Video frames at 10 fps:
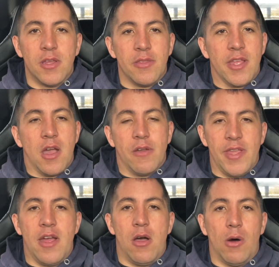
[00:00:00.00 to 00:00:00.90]
They
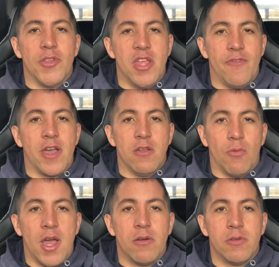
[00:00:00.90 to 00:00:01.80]
are holding their value
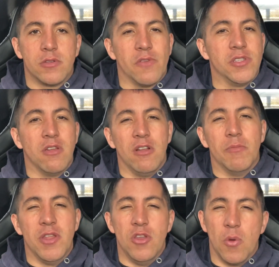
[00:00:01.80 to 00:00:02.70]
well, because obviously they're a little
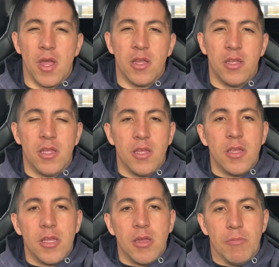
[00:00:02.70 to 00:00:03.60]
bit newer,
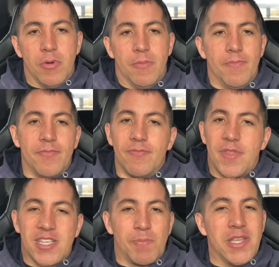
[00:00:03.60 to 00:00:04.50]
but
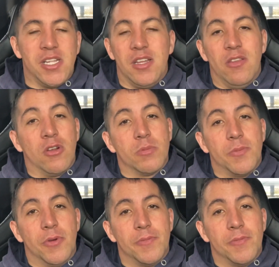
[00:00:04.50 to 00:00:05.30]
that's basically the Club Sport.